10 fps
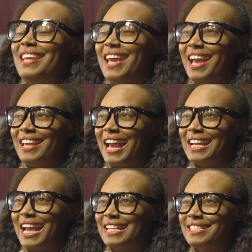And
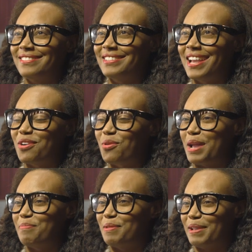I still can't
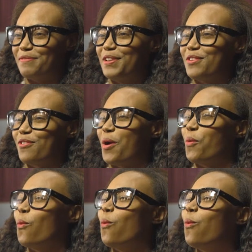quite put my finger
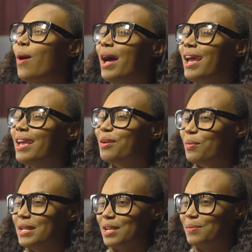on what it
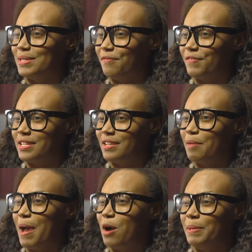was I was offended
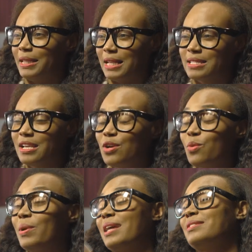about, because
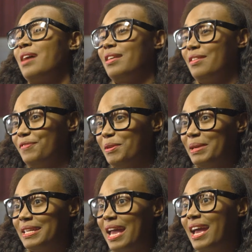when I saw the film
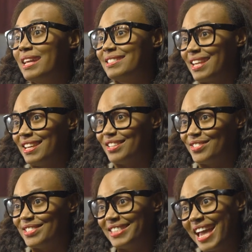again 10
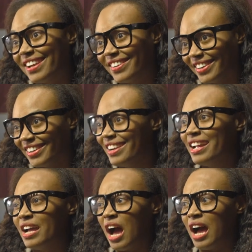years later,
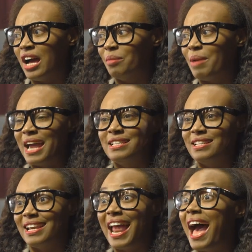I
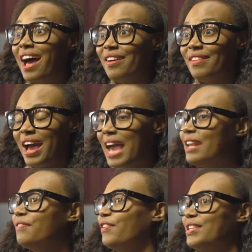had
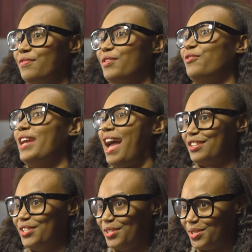a very different
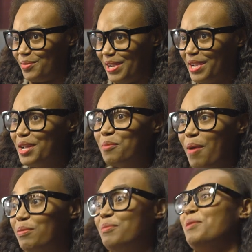reaction to it,
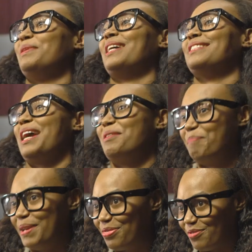probably because I had
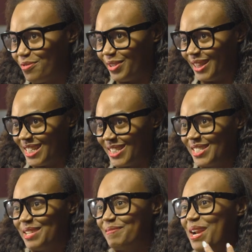been through
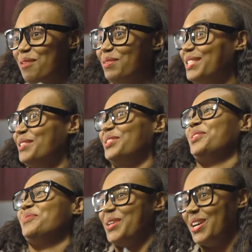relationships and I wasn't
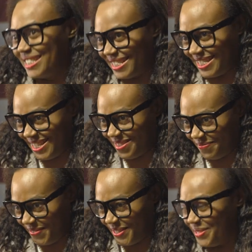too young to see the
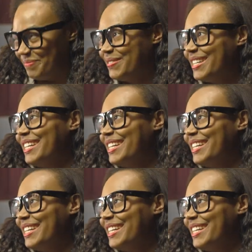film.